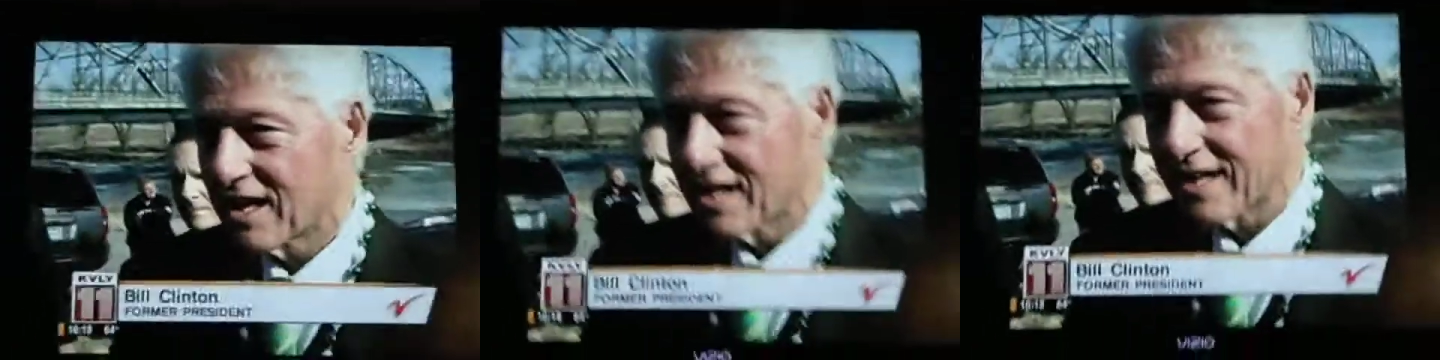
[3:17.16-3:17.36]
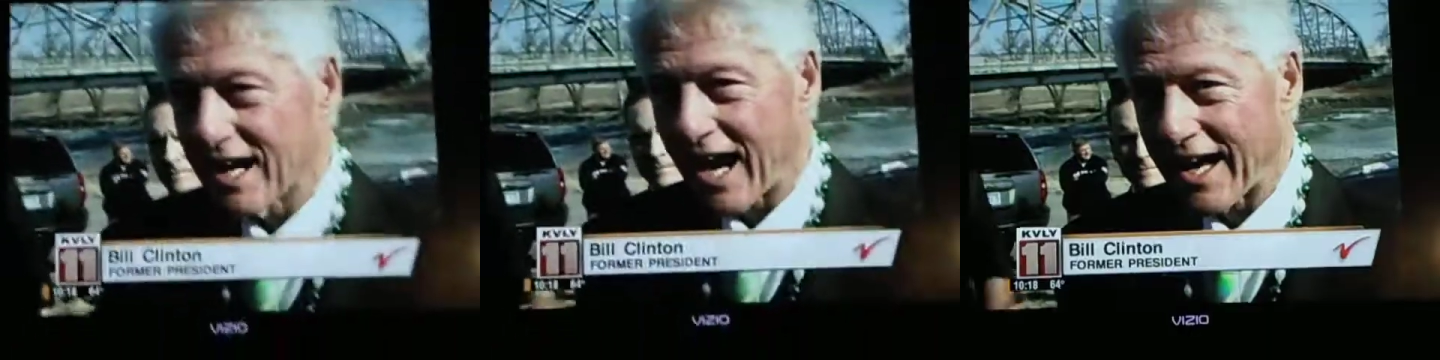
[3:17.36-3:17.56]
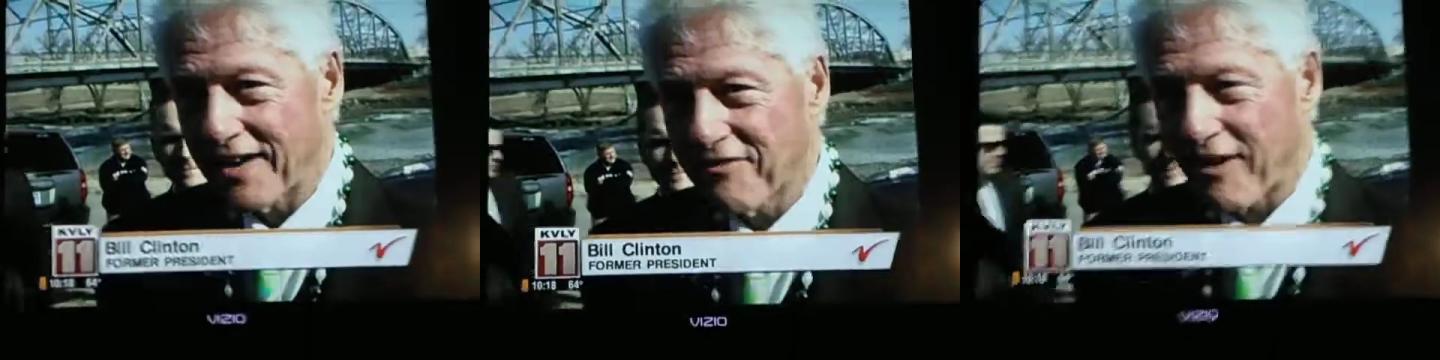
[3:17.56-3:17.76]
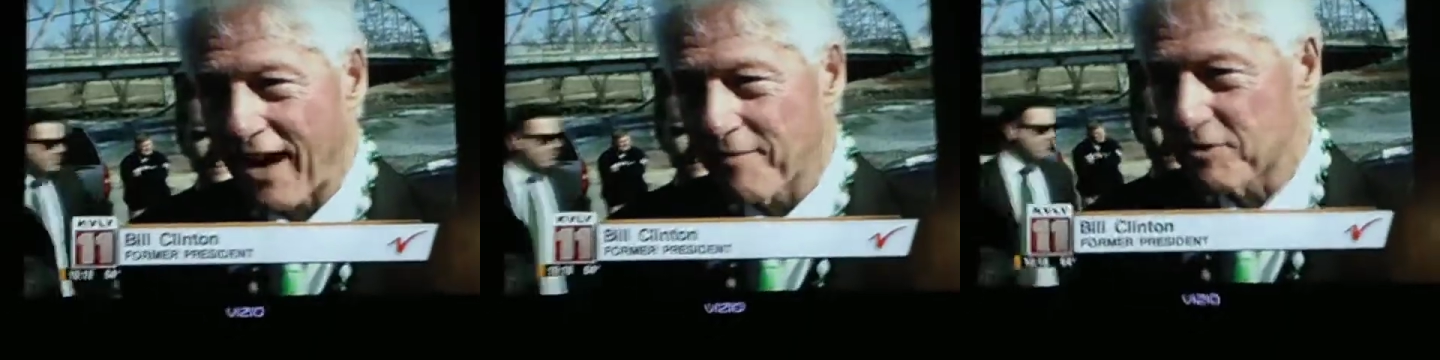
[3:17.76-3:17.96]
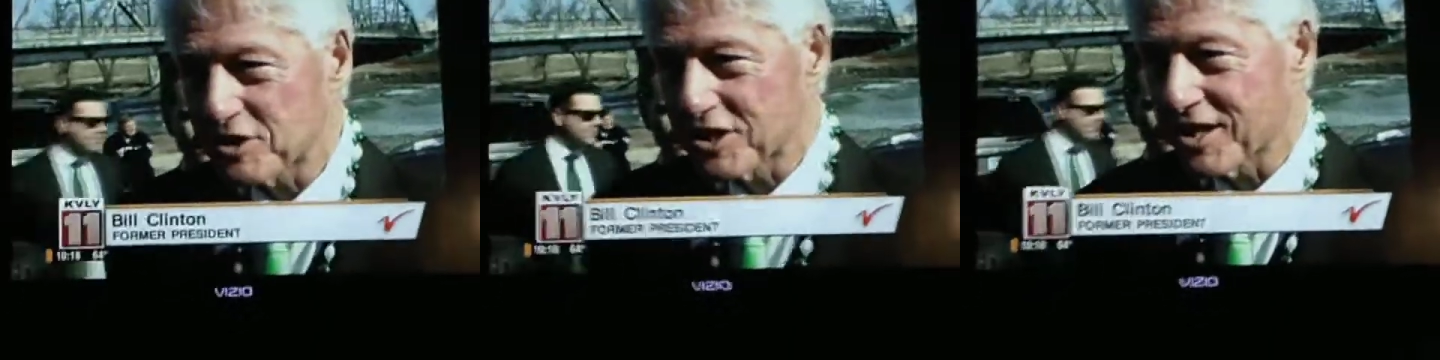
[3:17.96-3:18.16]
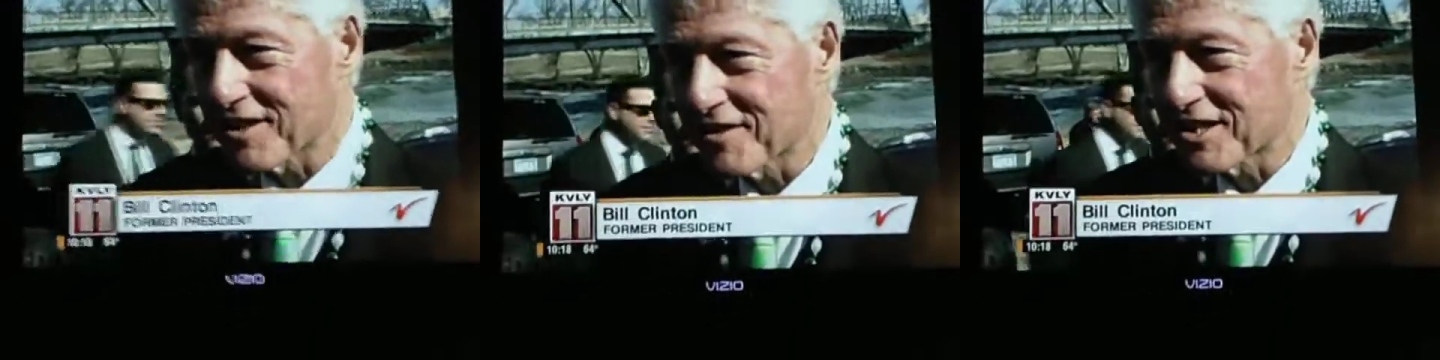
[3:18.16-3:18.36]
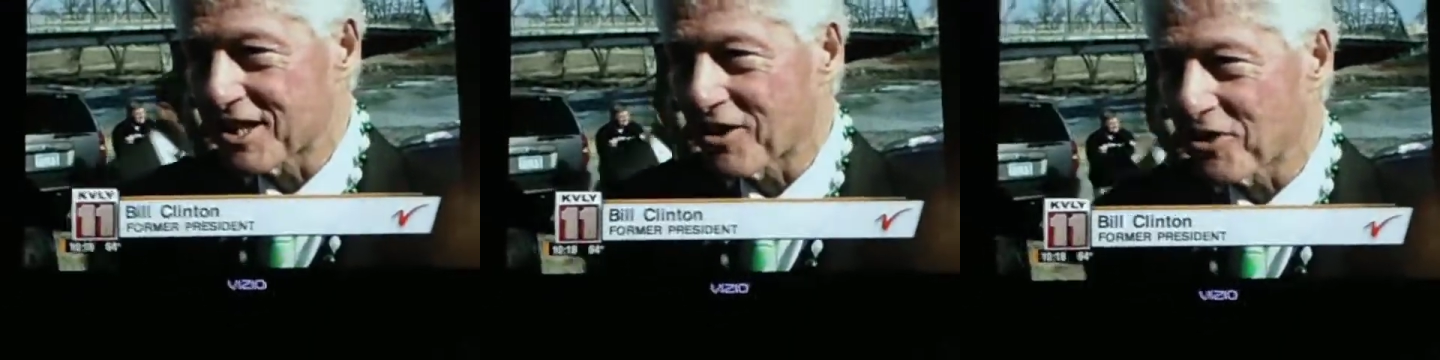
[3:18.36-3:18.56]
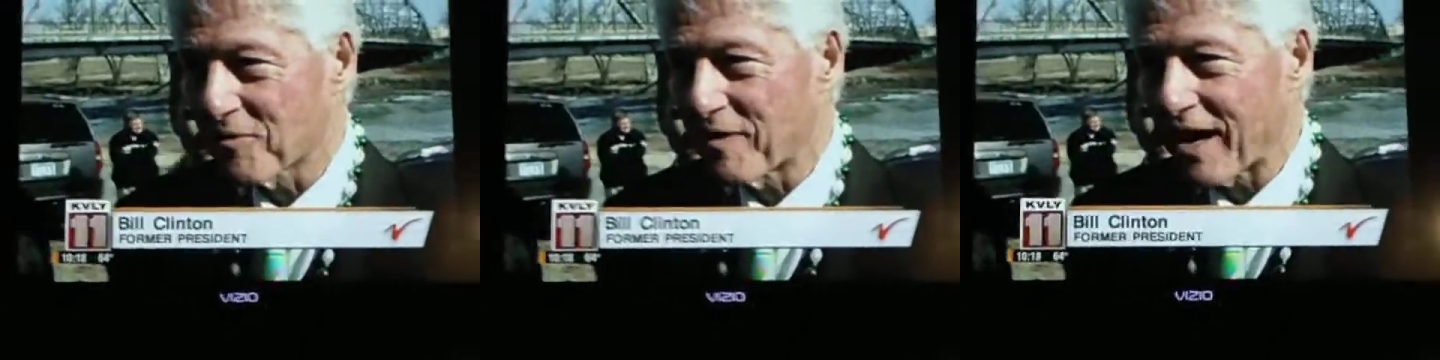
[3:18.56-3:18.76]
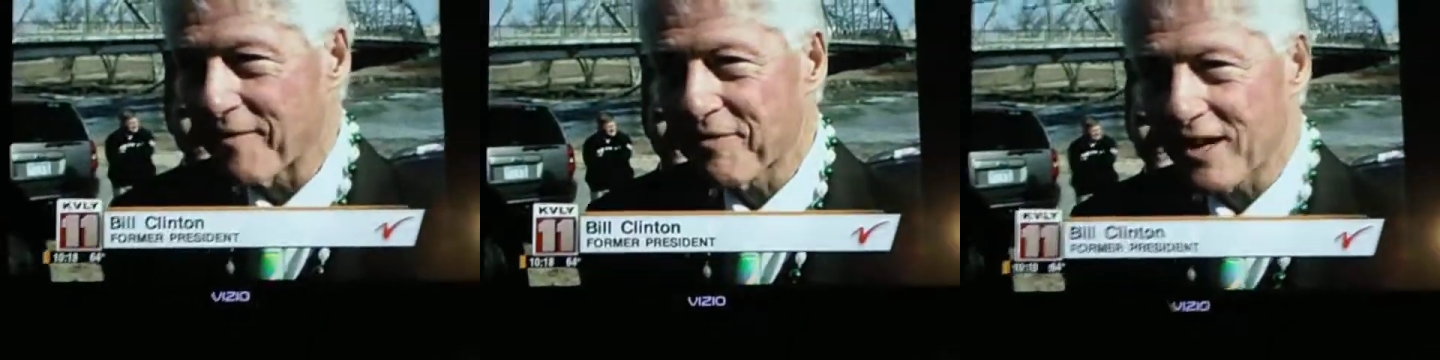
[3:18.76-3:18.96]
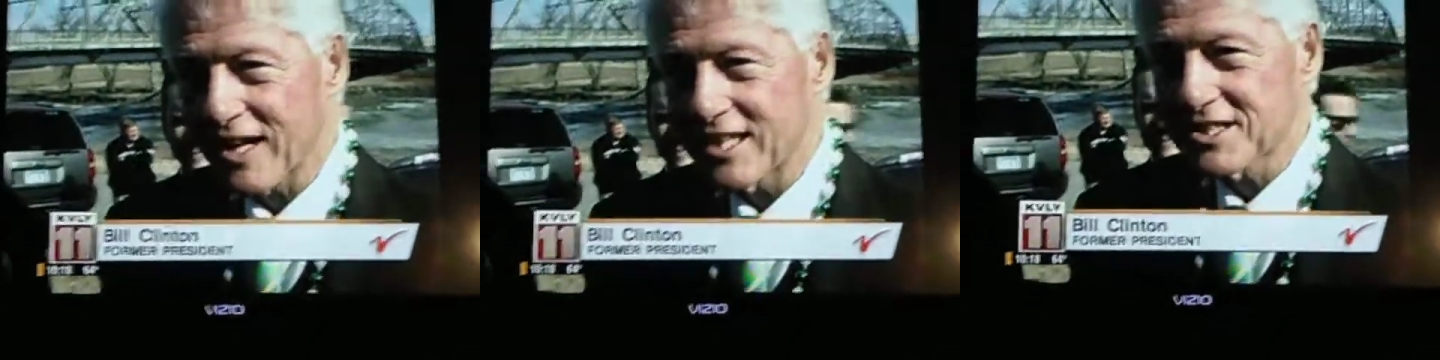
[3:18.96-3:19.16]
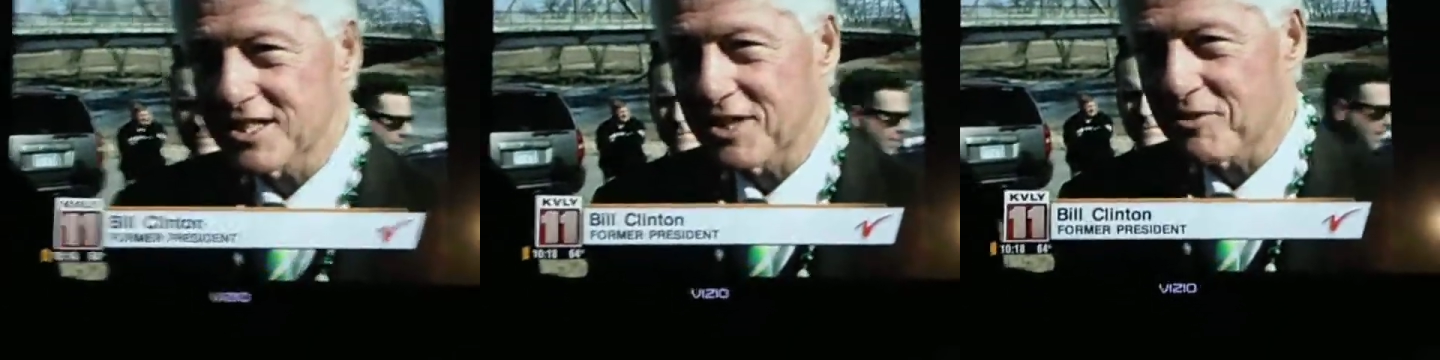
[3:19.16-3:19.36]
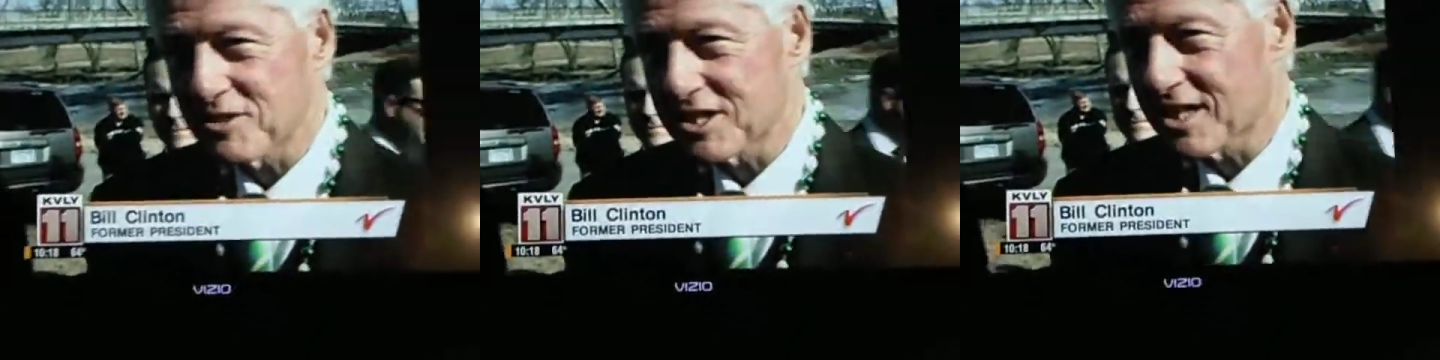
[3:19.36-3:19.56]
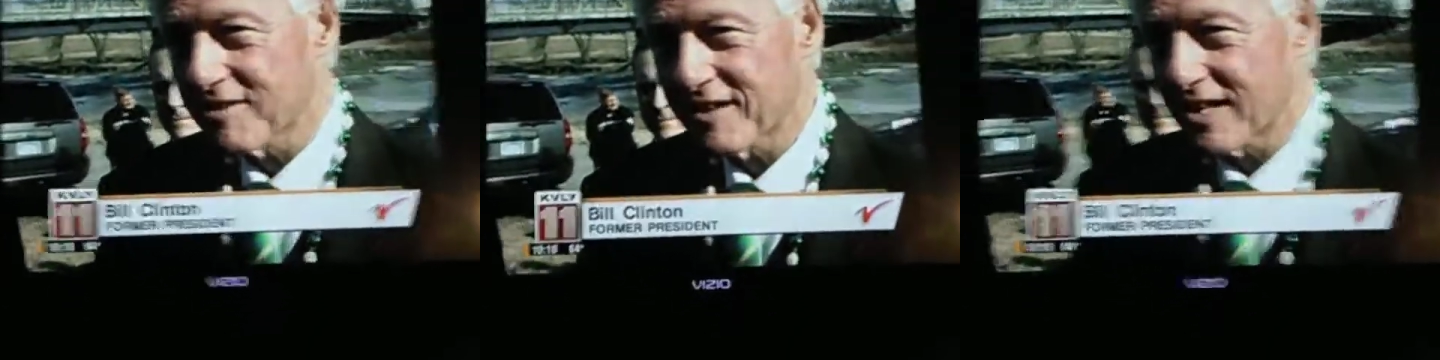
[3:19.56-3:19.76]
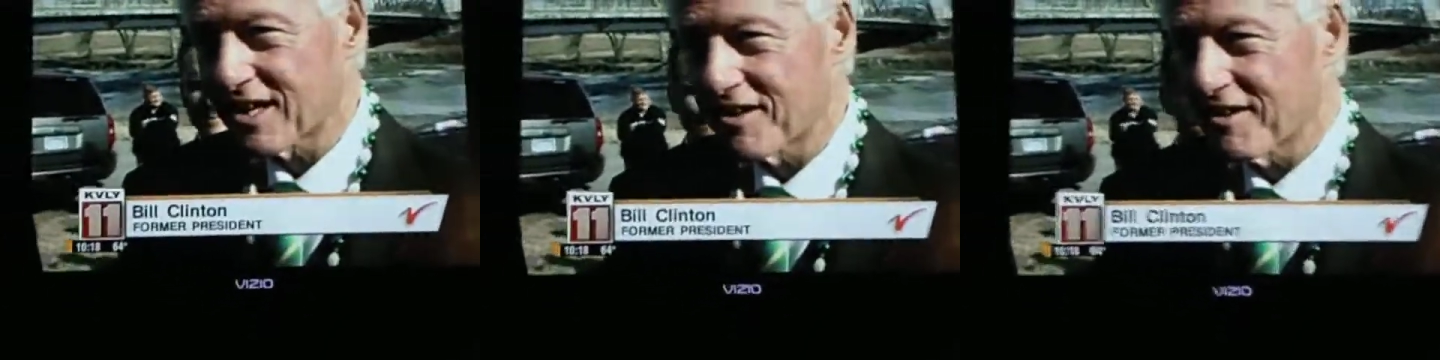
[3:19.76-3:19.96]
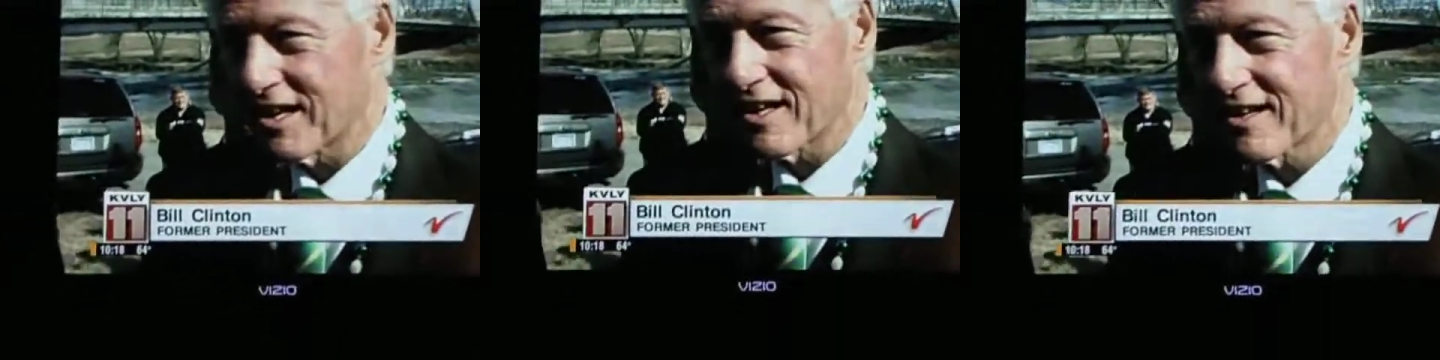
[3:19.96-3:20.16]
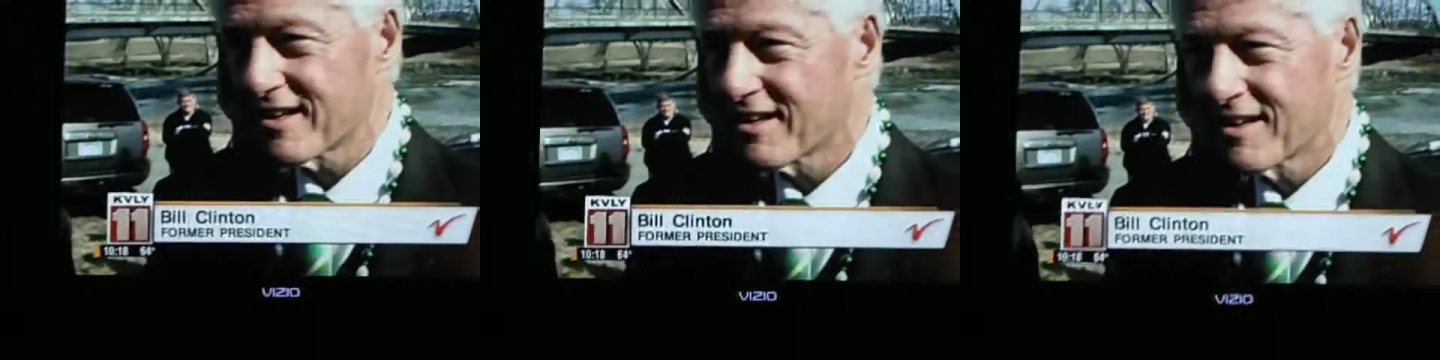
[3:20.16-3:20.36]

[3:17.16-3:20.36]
95% of the total population that was living here then.